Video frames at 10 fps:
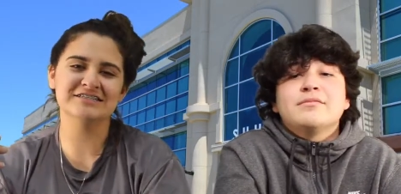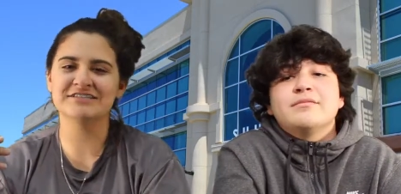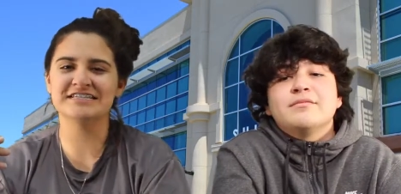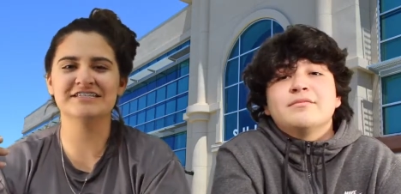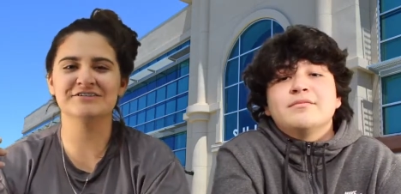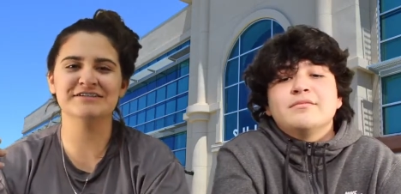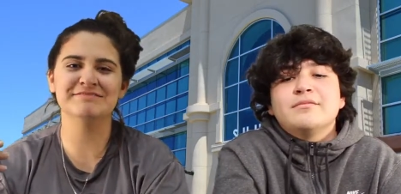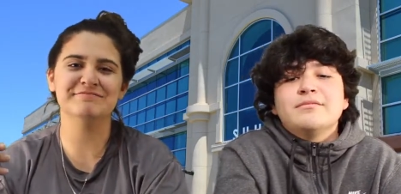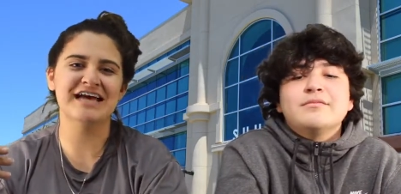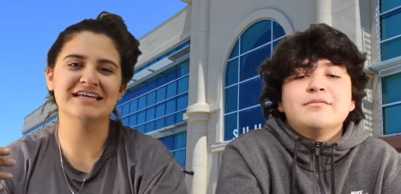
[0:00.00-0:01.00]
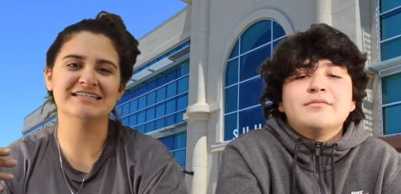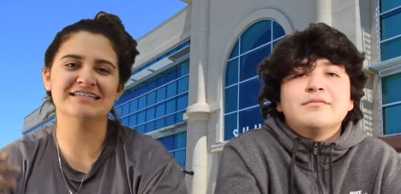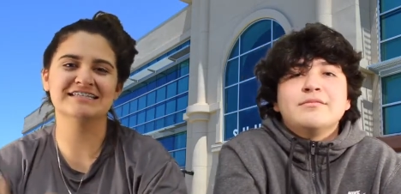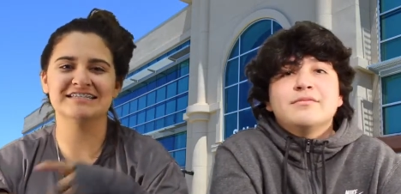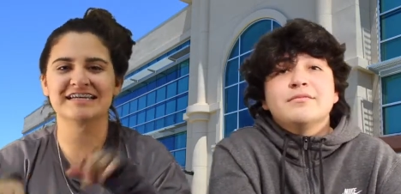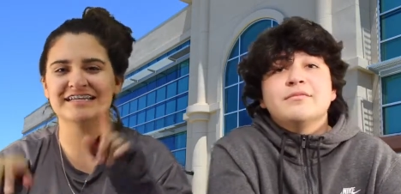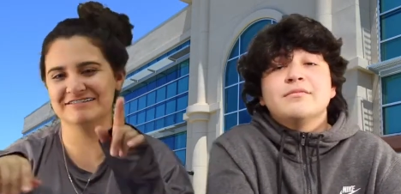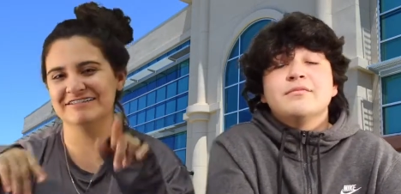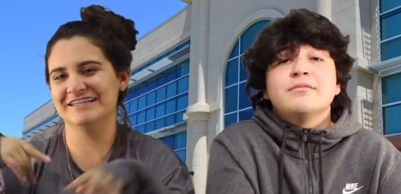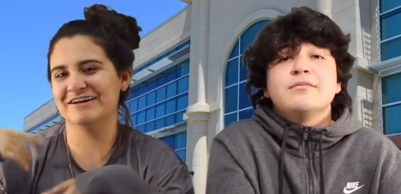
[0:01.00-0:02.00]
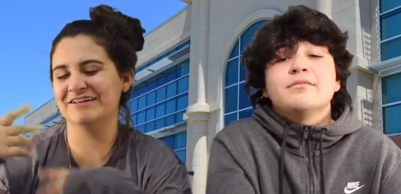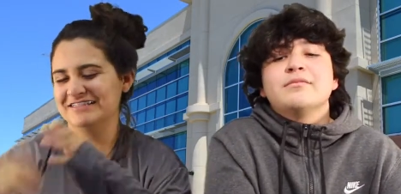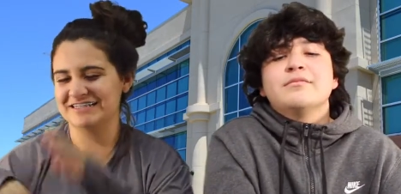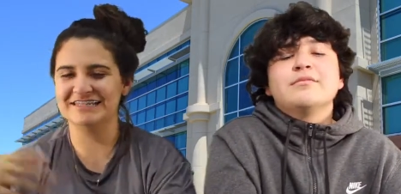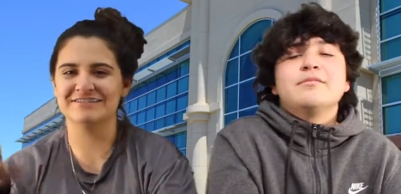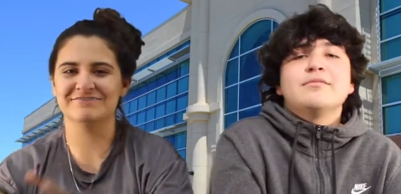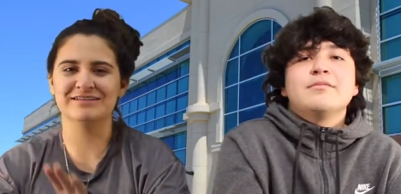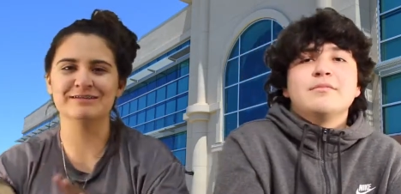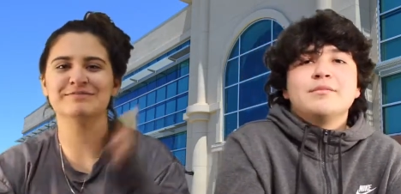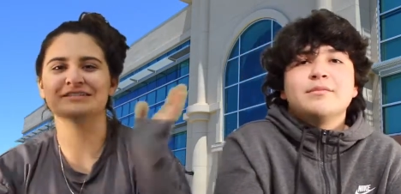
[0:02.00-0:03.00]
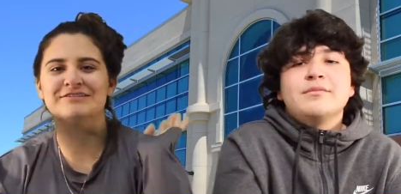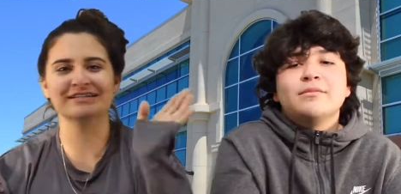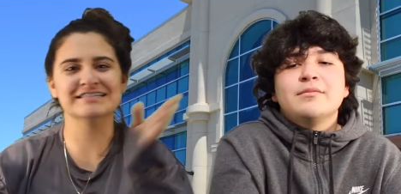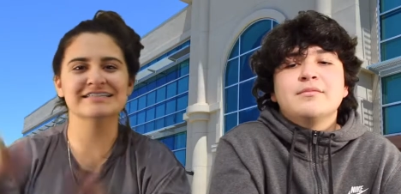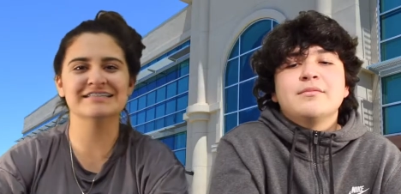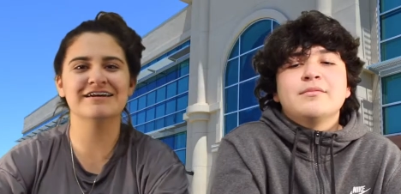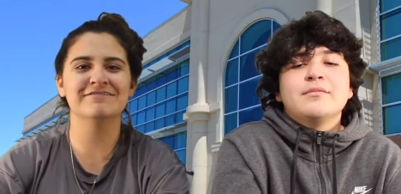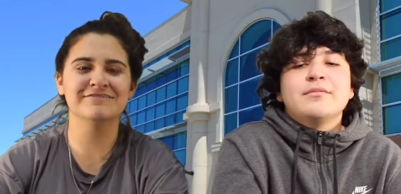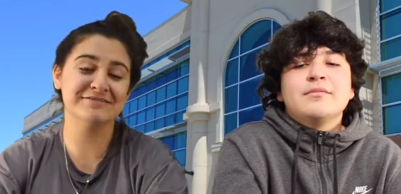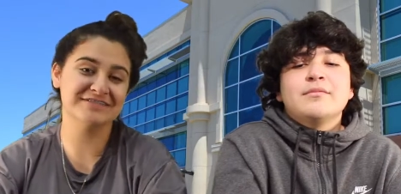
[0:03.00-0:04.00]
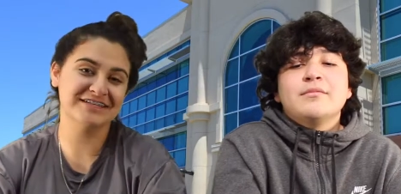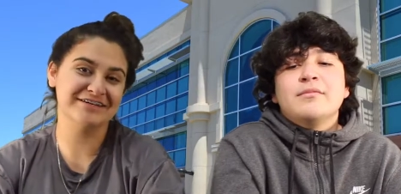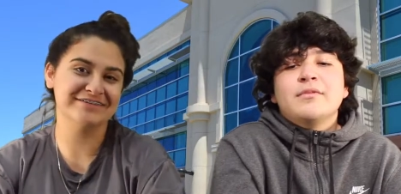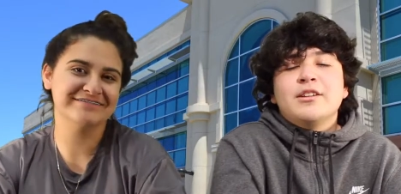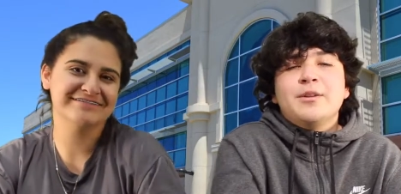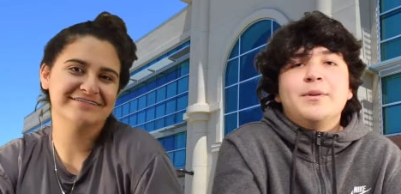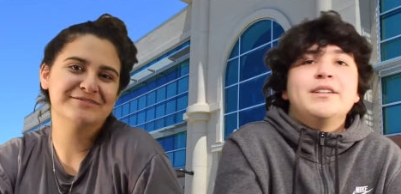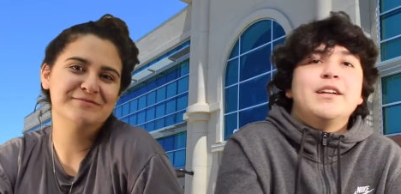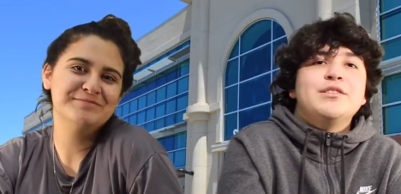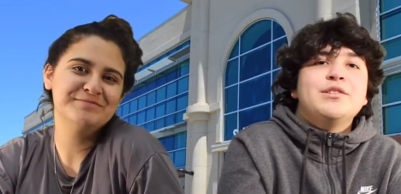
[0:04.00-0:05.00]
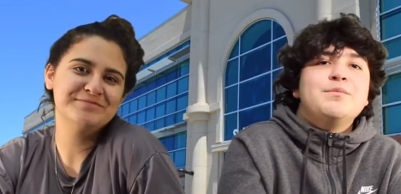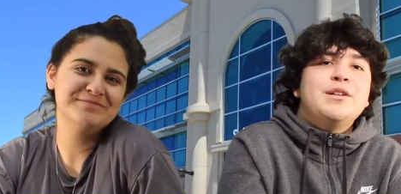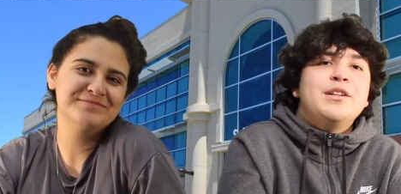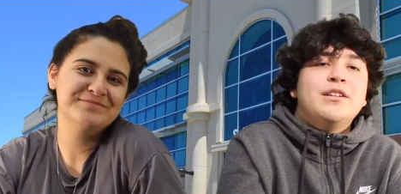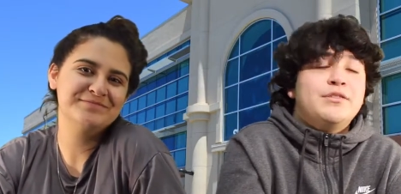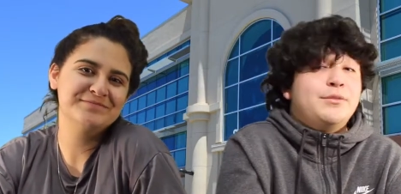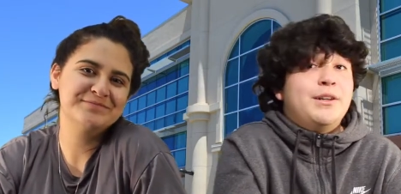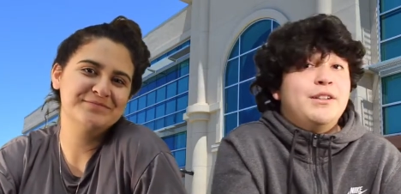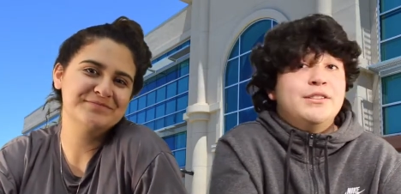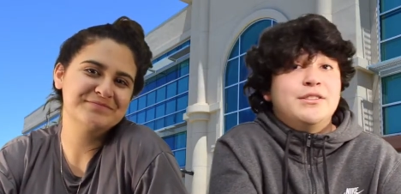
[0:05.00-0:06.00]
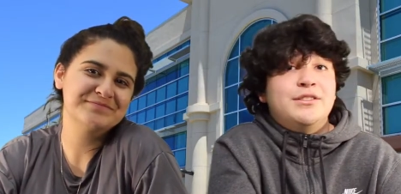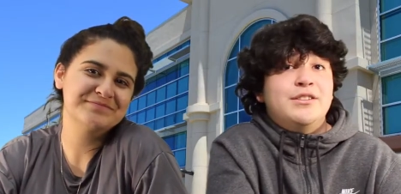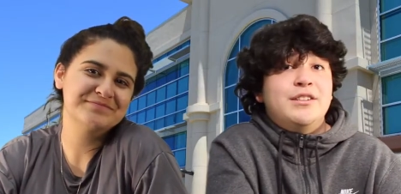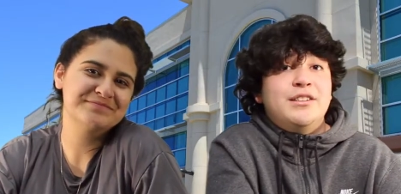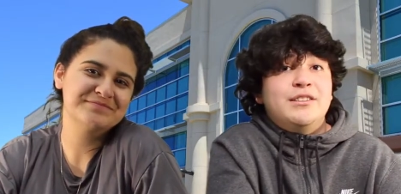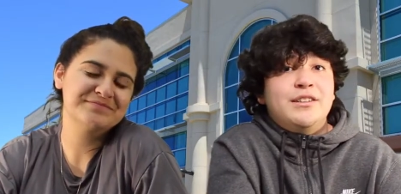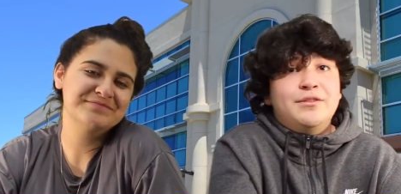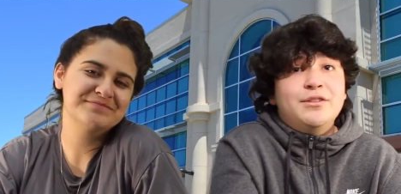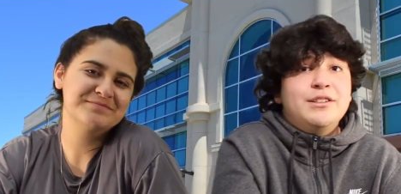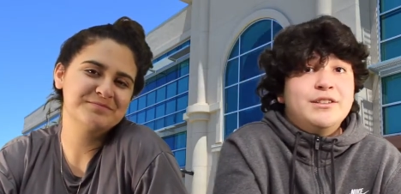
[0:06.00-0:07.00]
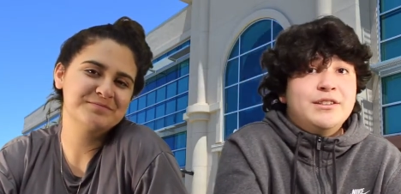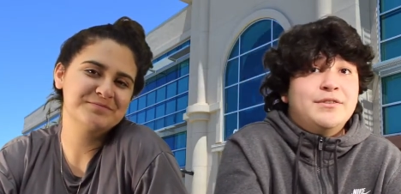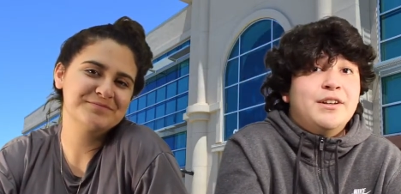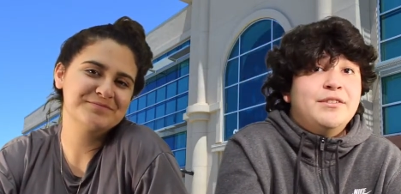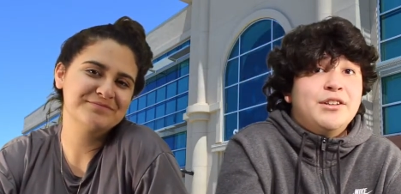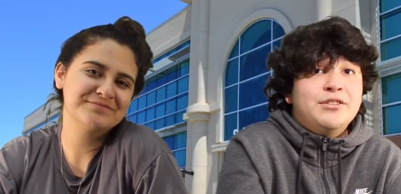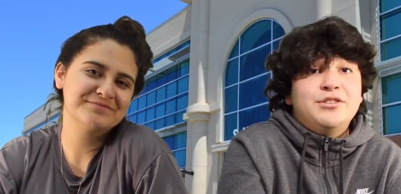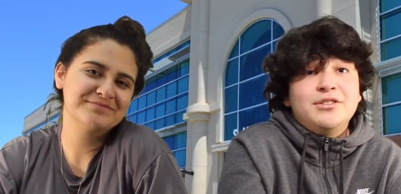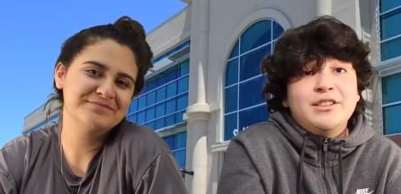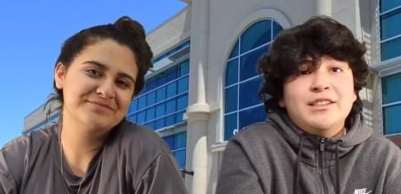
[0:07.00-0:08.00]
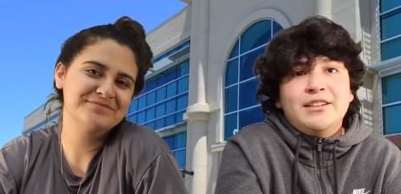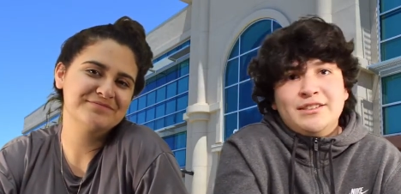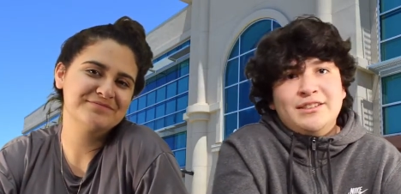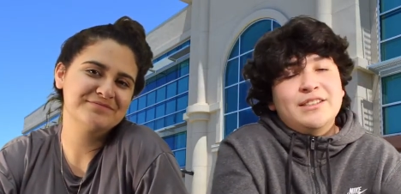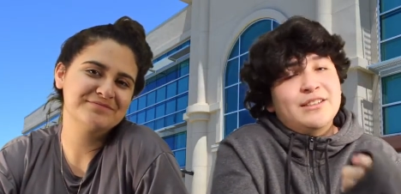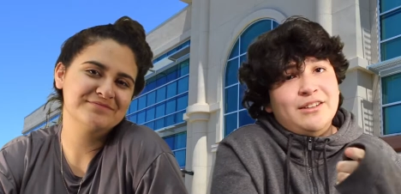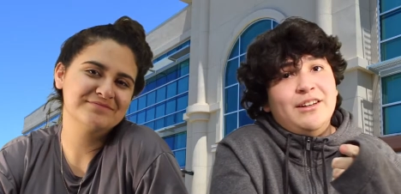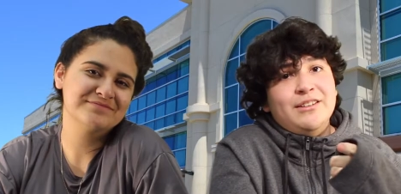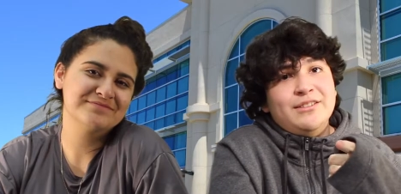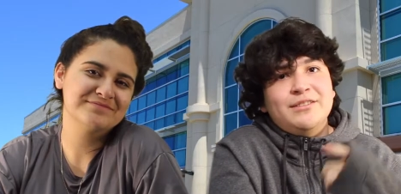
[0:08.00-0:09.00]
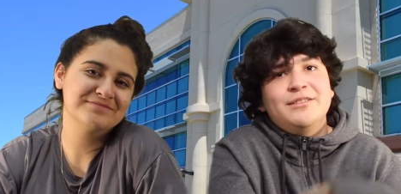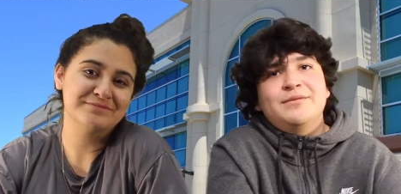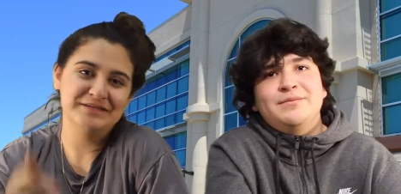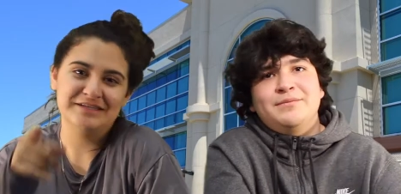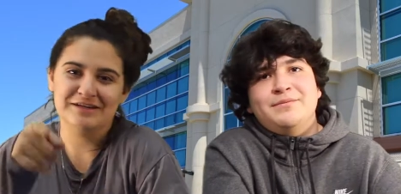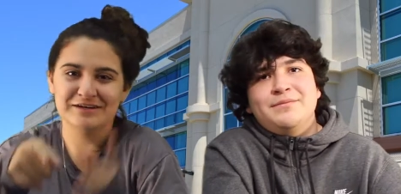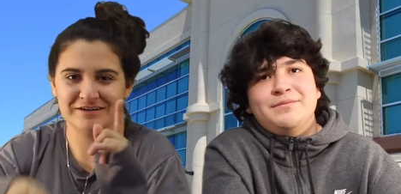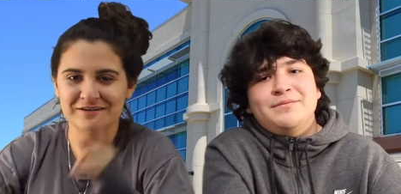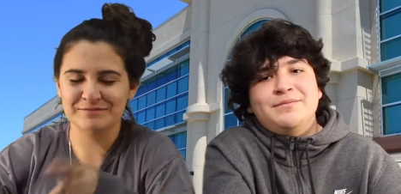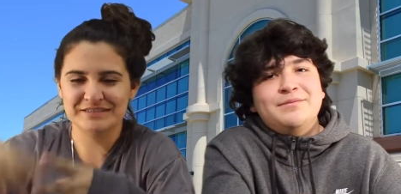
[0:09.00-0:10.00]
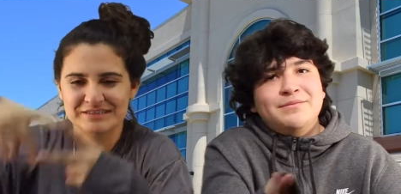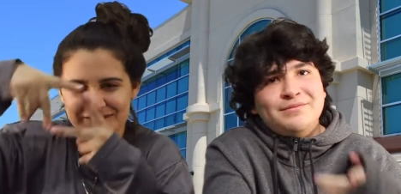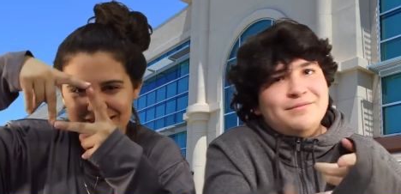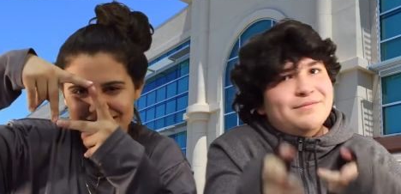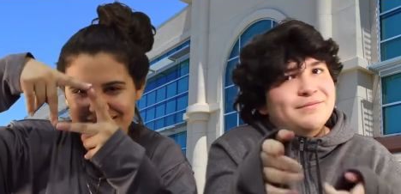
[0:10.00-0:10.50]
Speaker 1: interested in joining gymnastics and like doing all these kinds of flips and tricks and stuff? If so,
Speaker 2: come on down to a meeting that's for parents and students at 465 L Street at 6 o'clock.
Speaker 1: Be there or be square.